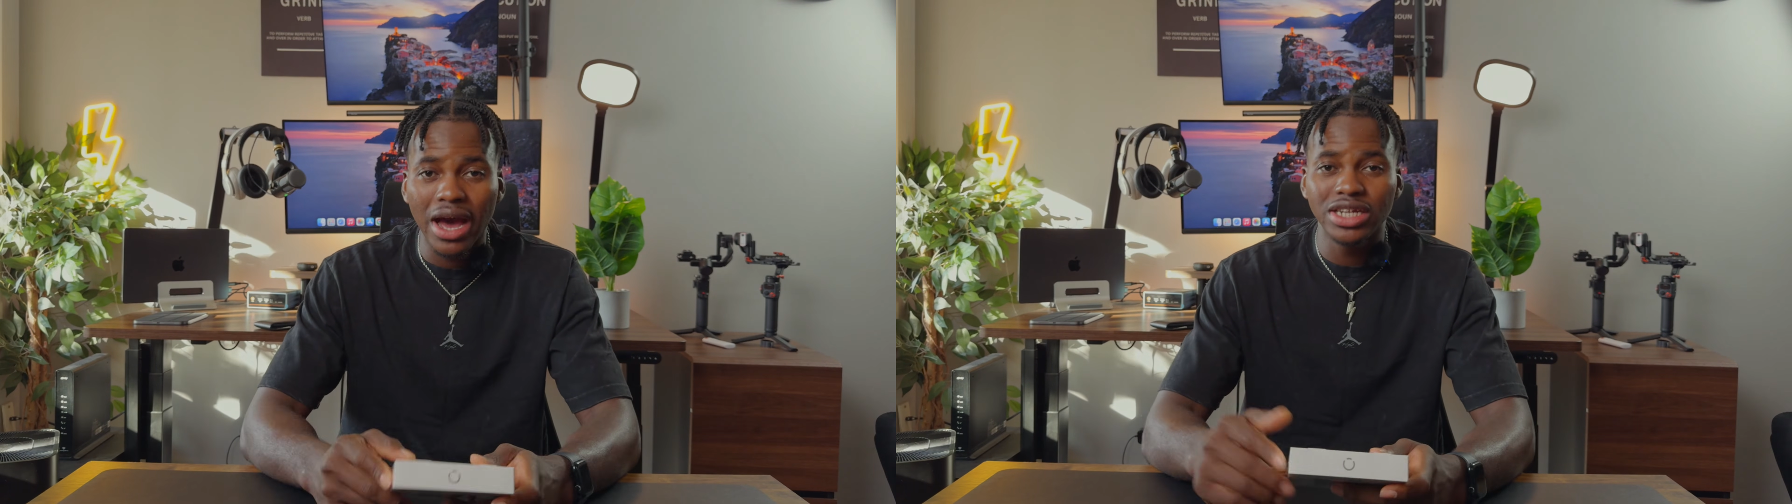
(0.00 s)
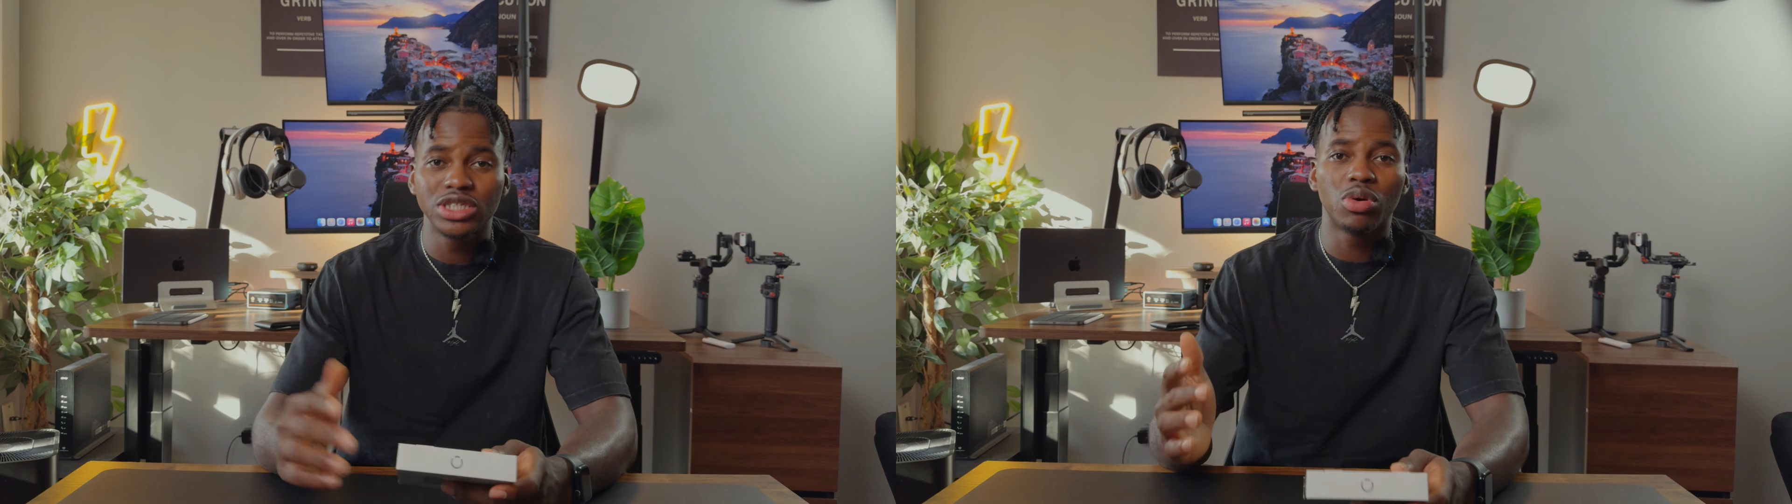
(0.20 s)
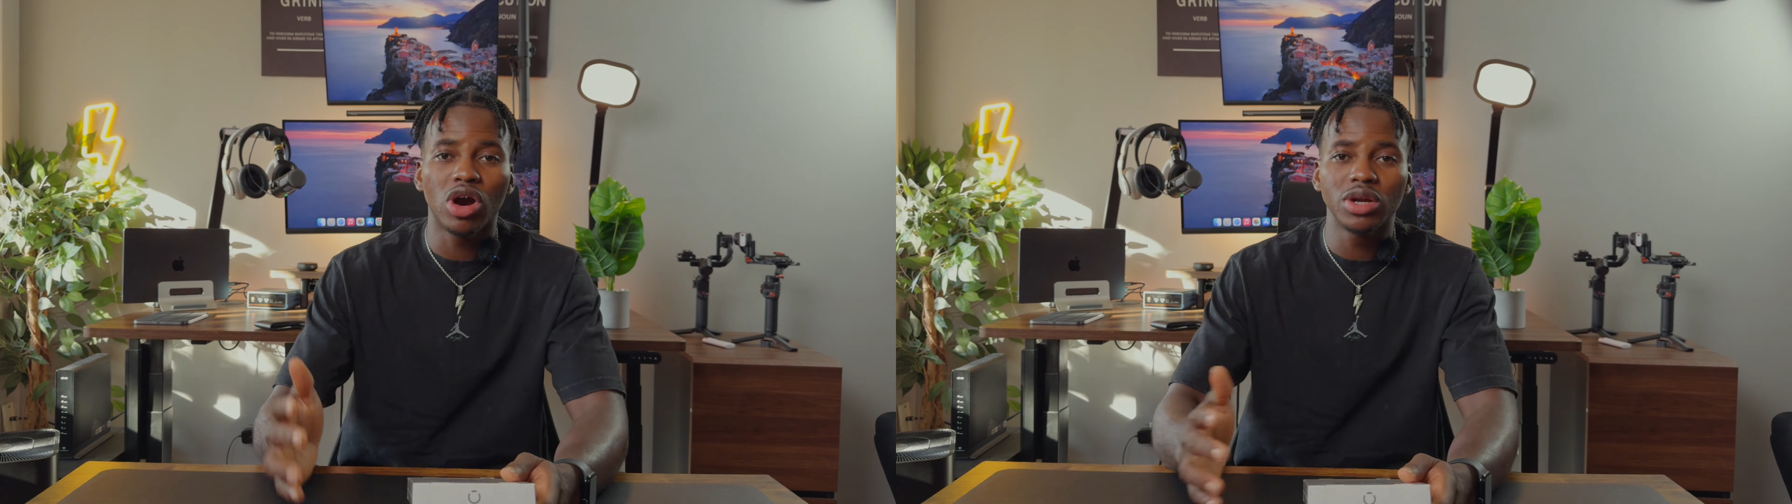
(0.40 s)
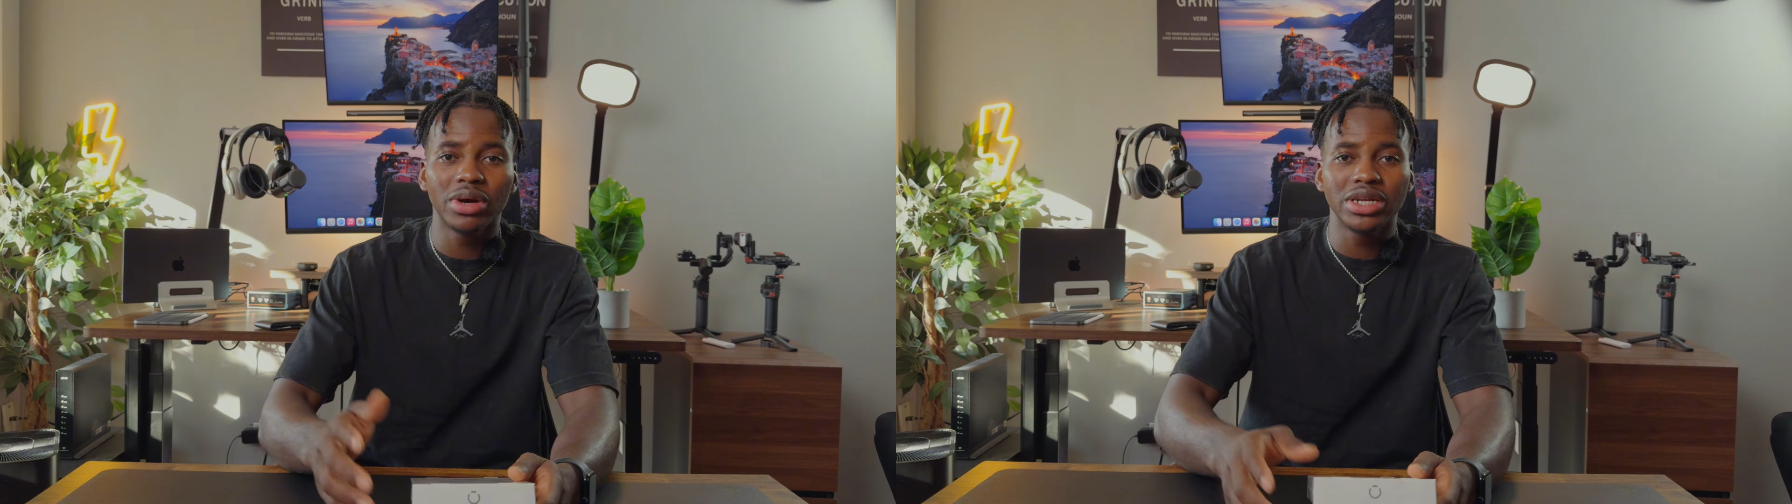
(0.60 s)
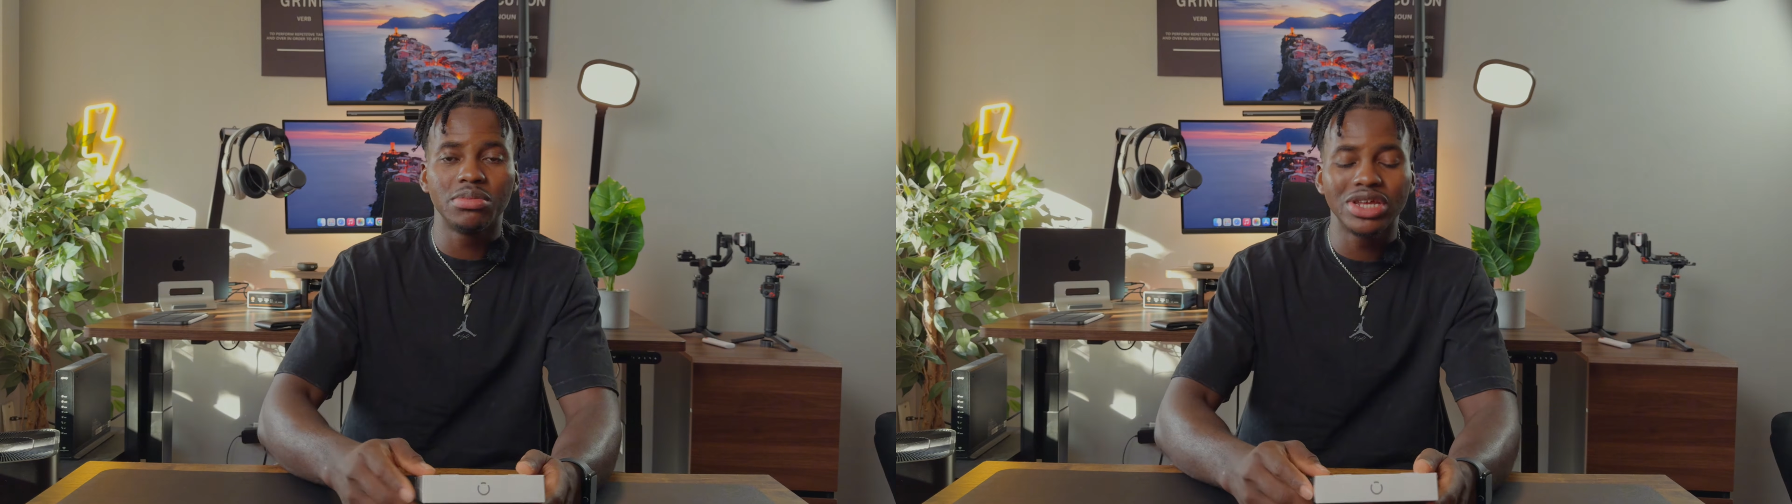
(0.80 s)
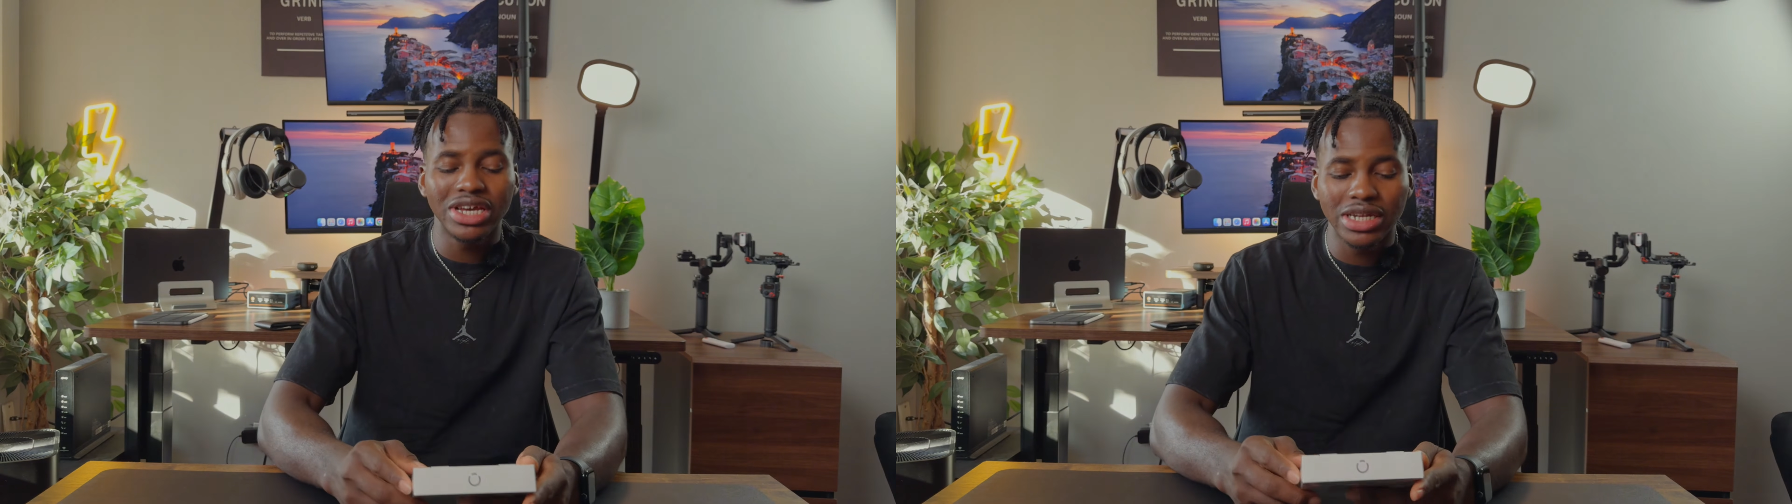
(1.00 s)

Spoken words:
and it's powered by the Media